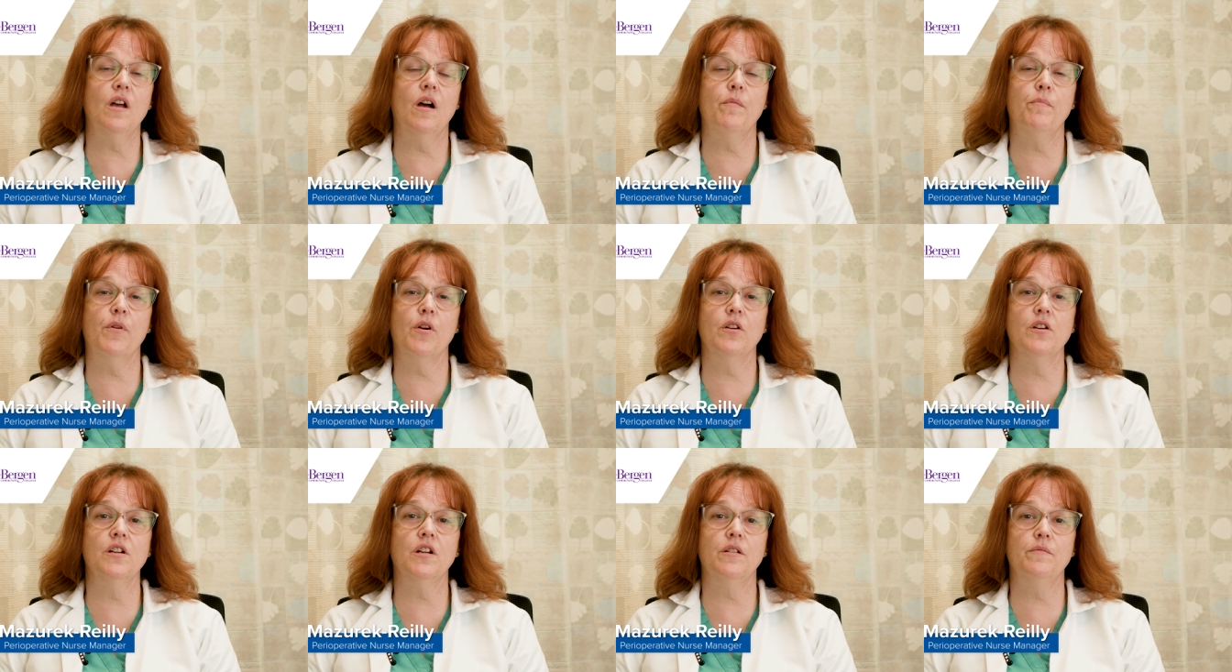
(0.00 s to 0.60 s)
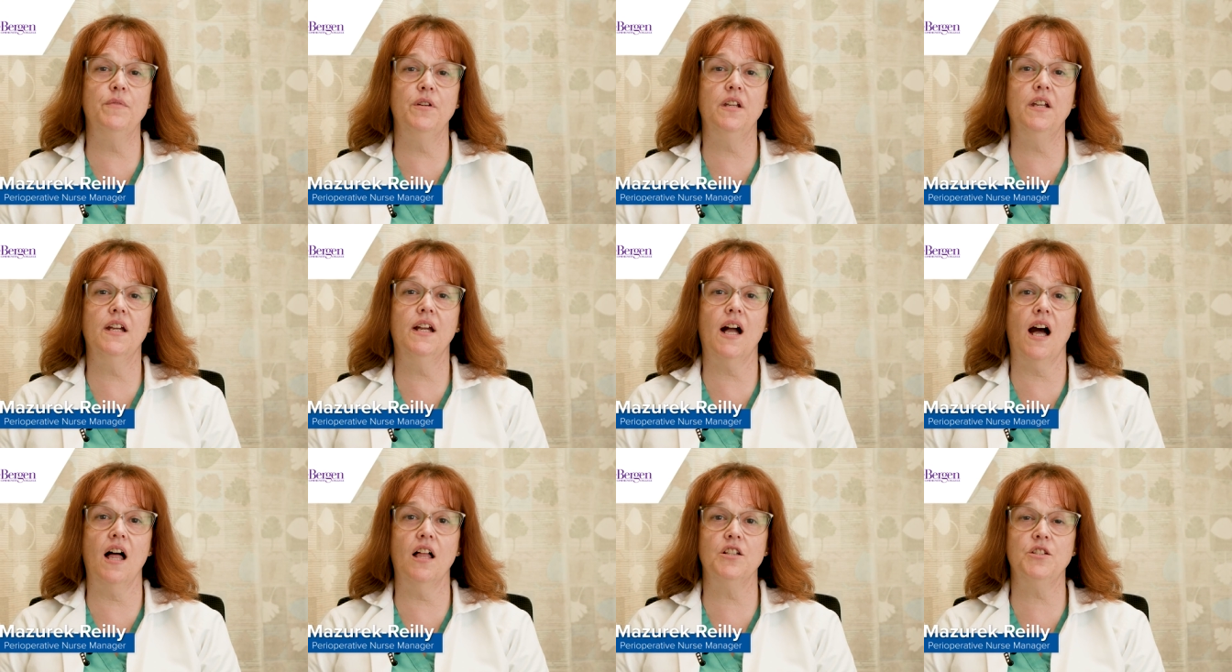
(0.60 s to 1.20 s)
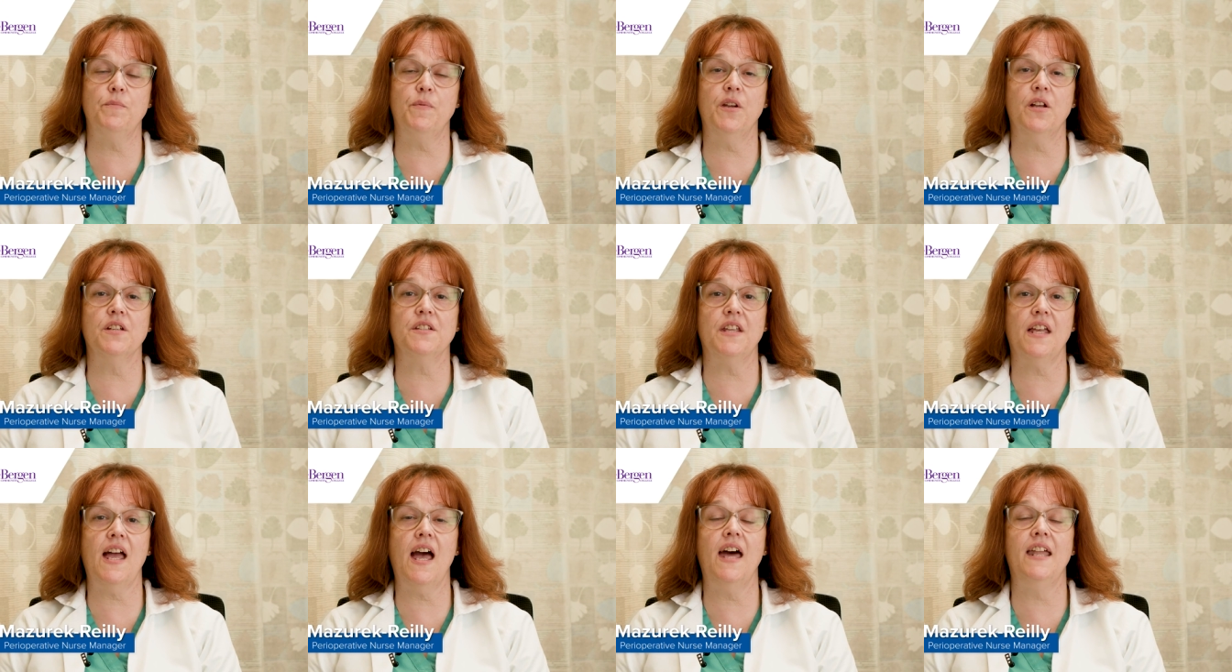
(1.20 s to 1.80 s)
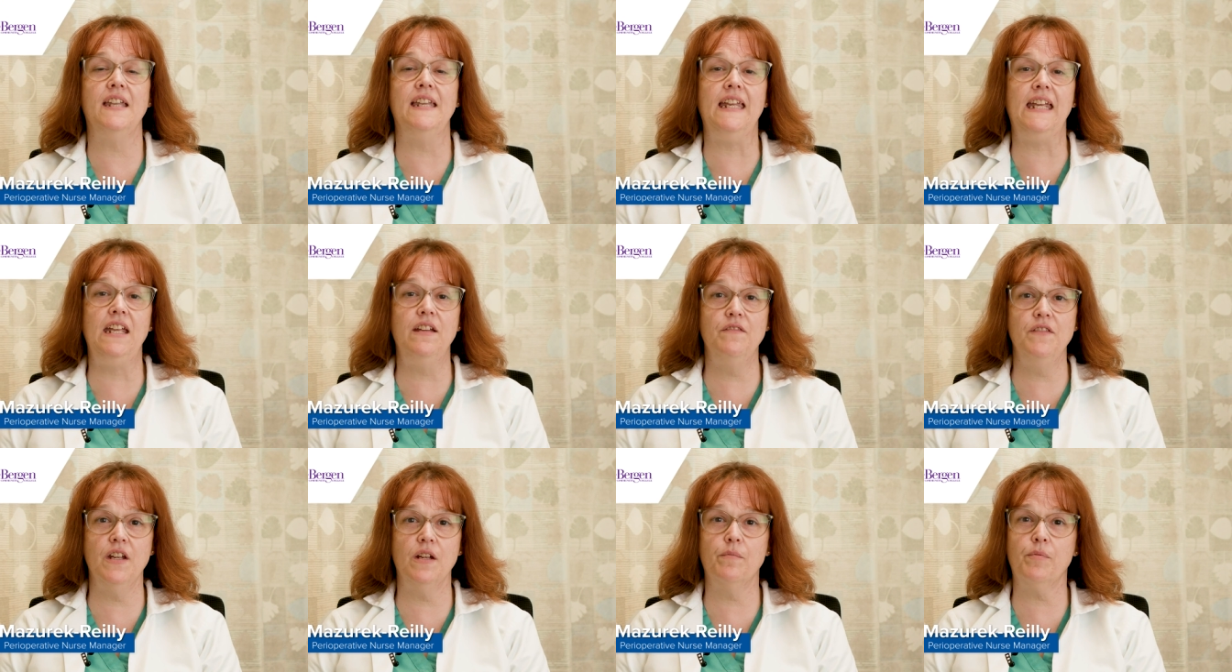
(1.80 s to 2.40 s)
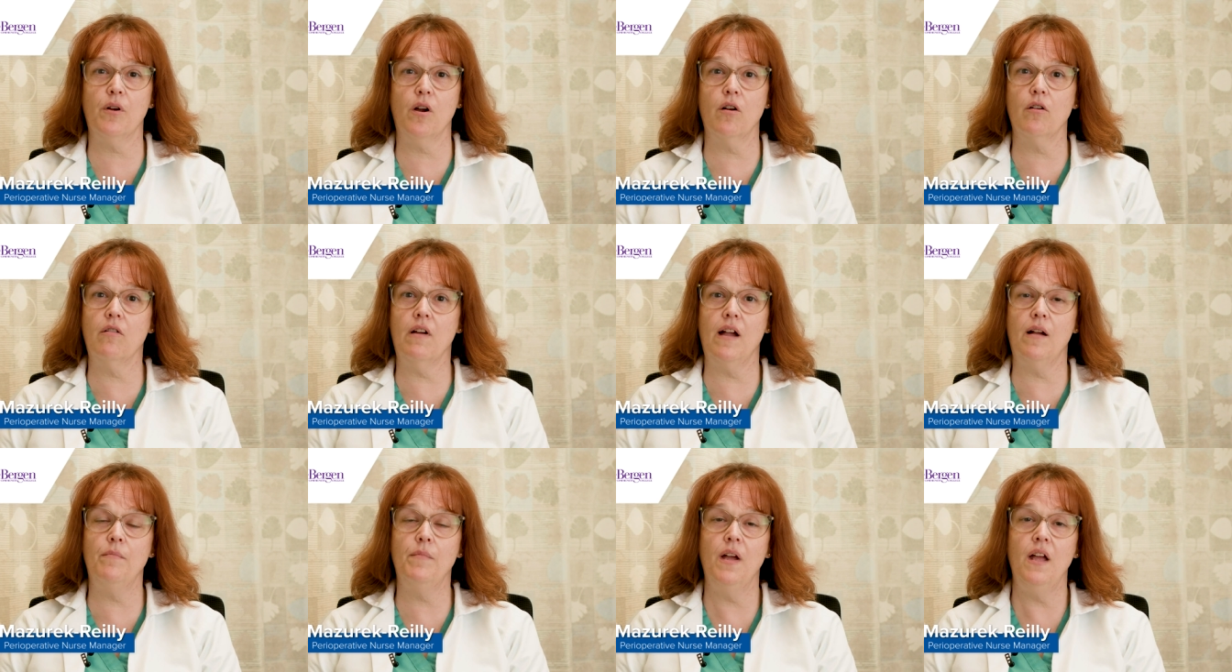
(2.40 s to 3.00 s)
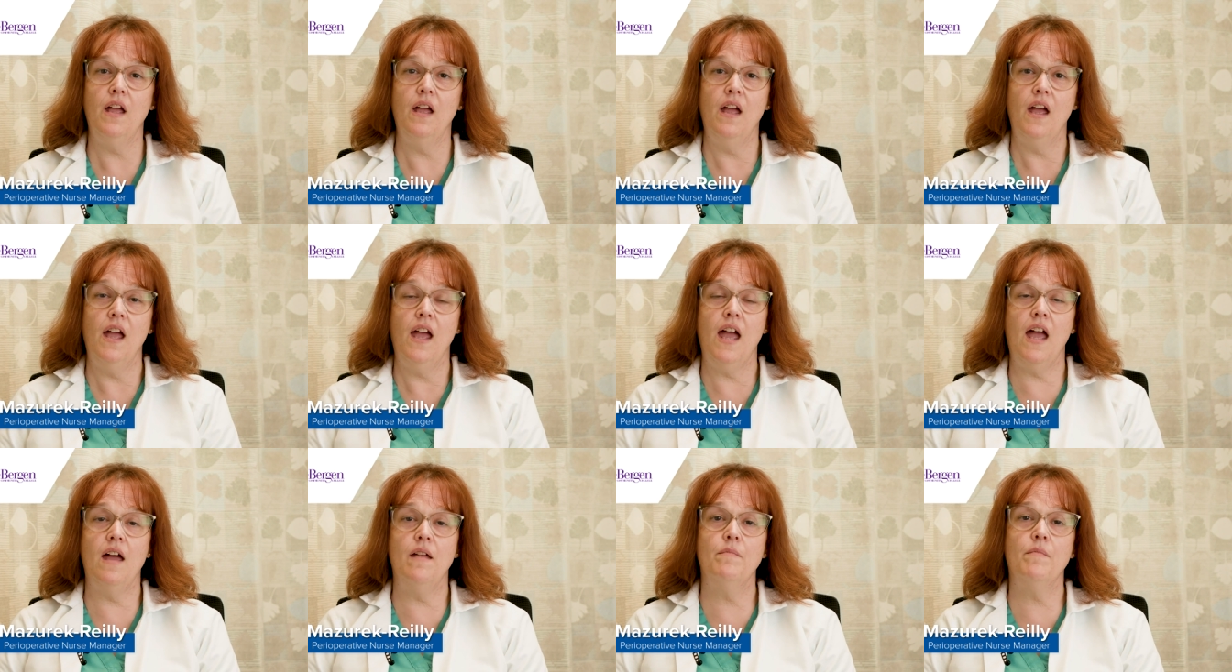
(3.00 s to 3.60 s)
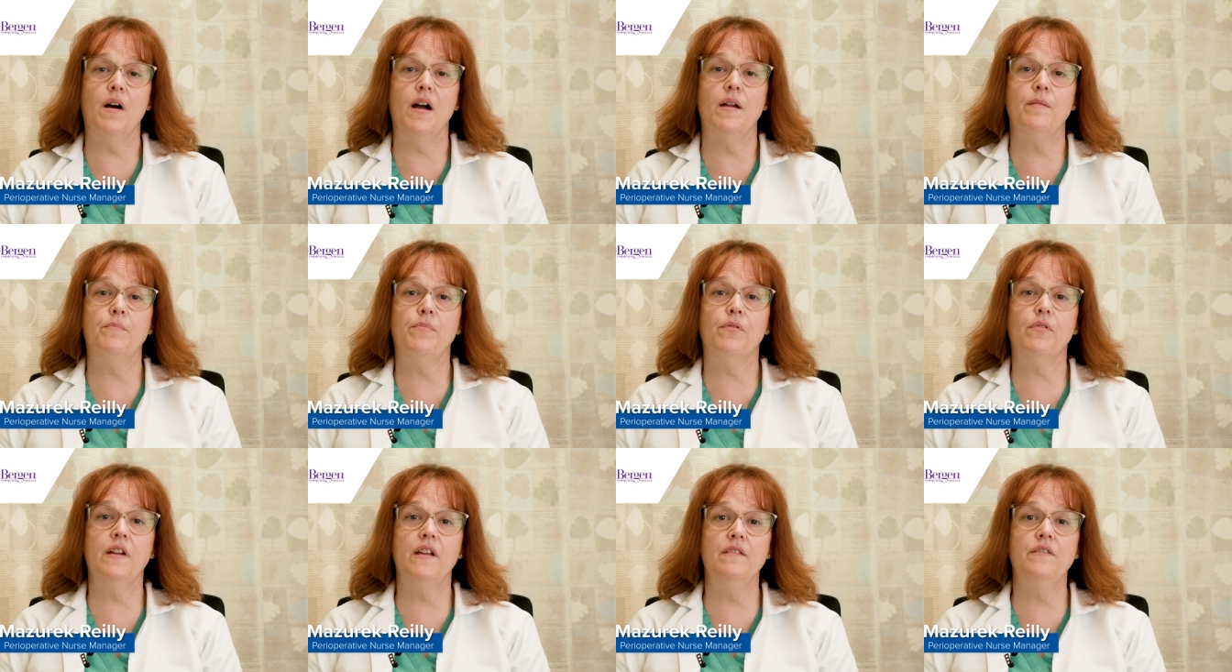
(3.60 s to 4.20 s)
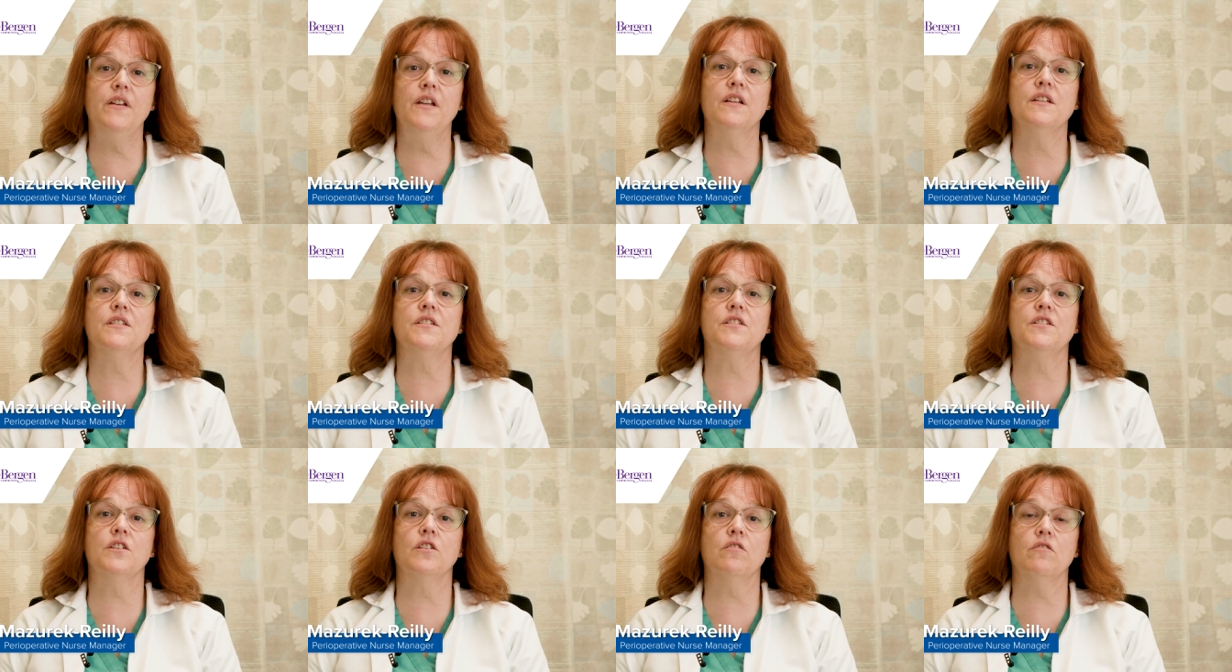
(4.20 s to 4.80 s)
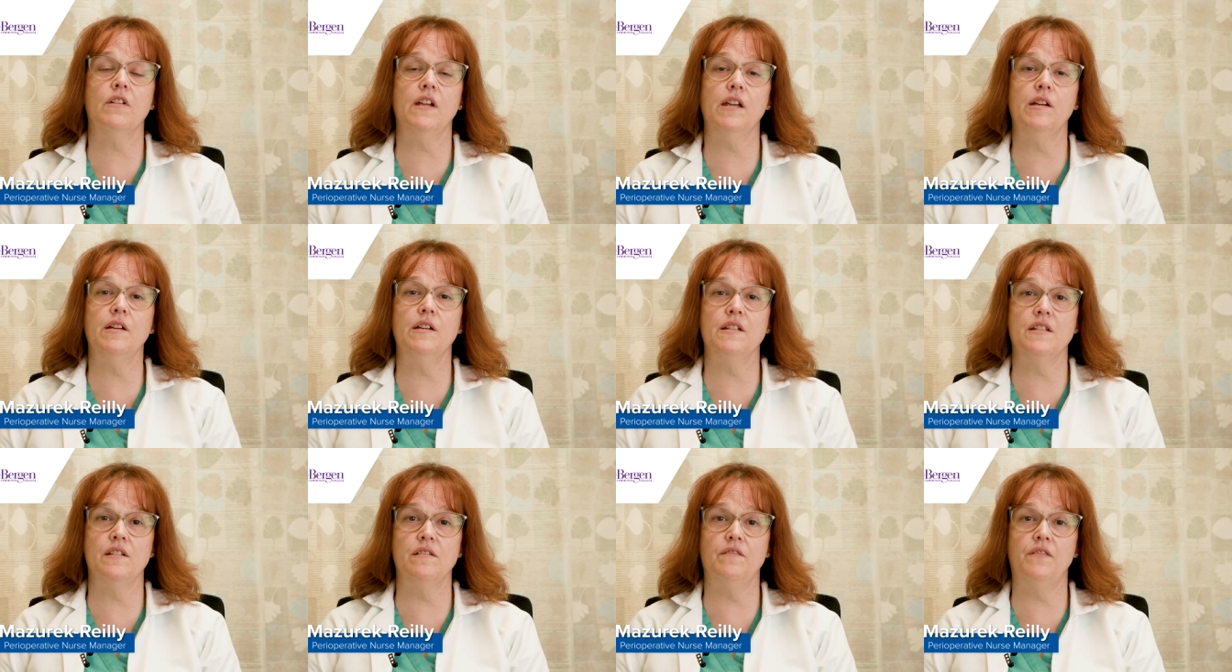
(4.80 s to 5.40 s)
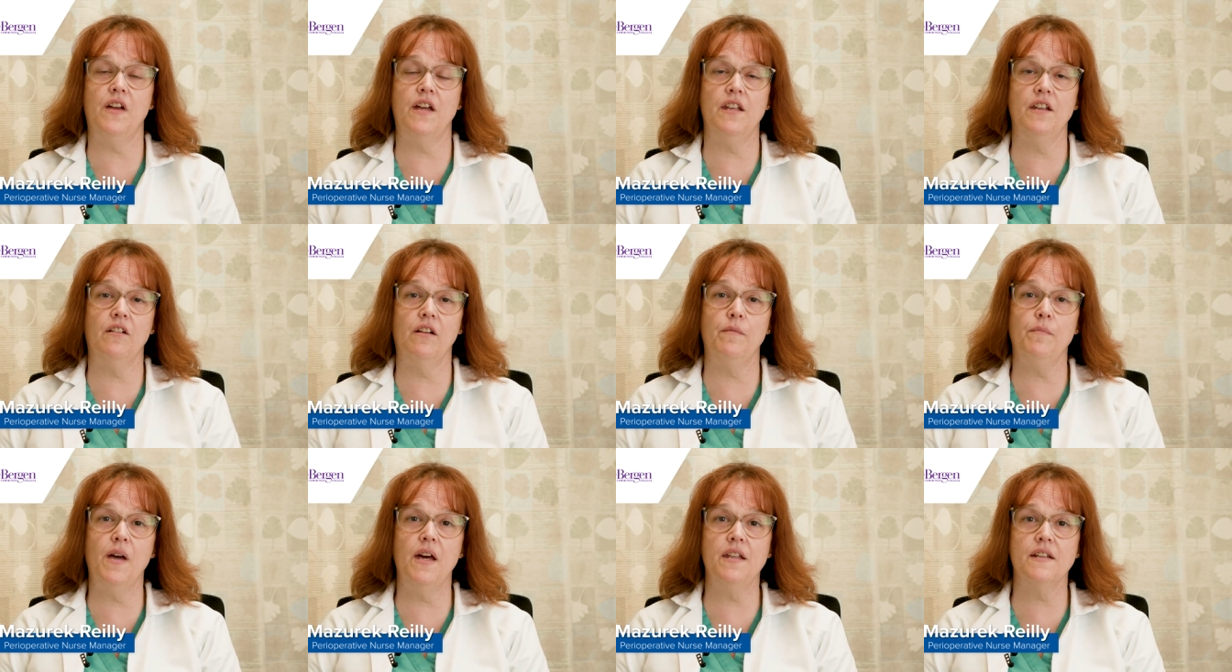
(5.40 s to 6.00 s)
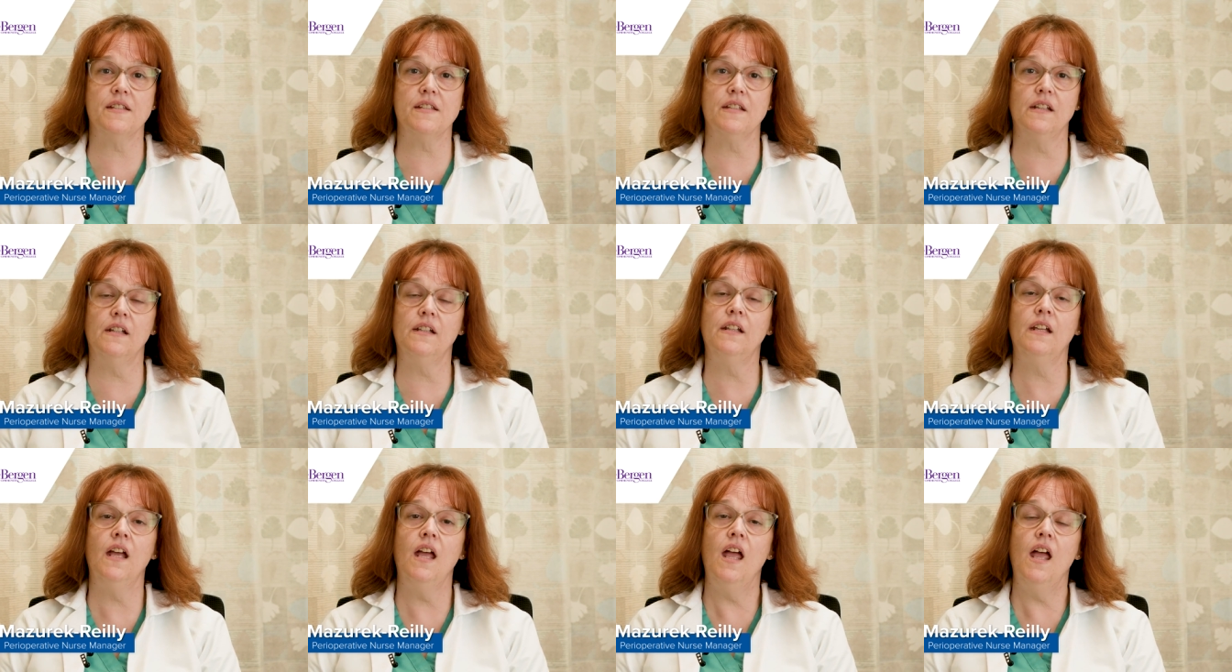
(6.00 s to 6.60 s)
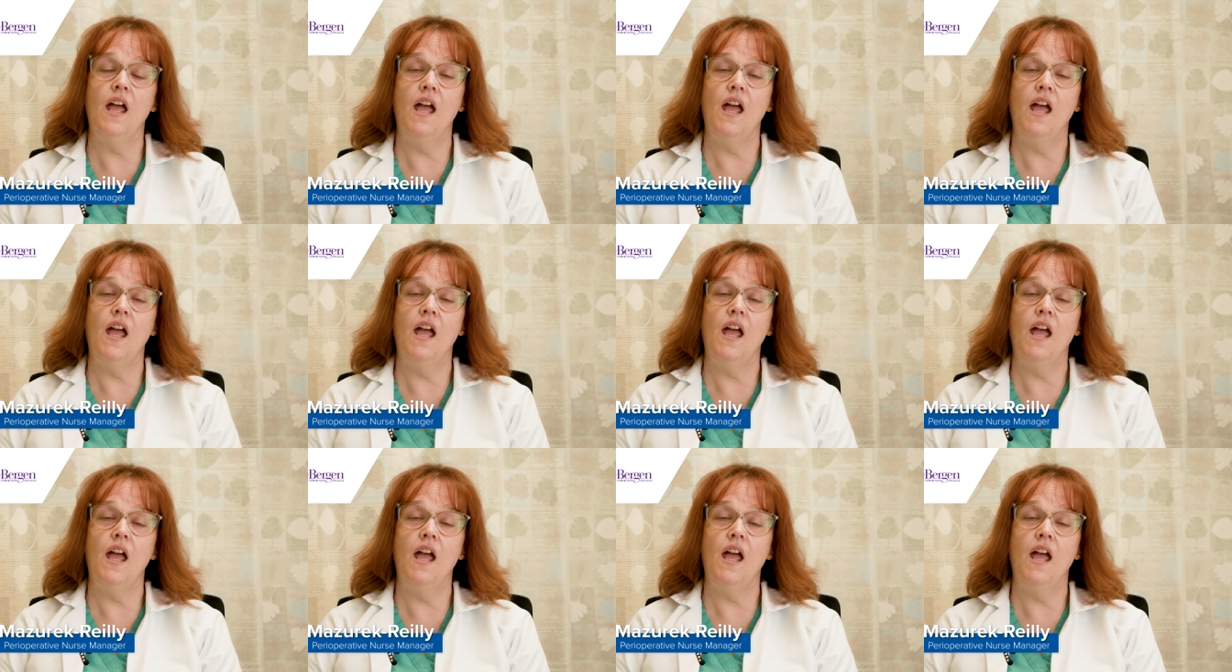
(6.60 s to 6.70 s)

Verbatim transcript: uh, Bergen Community College because they had an evening program and my previous degree is in veterinary medicine.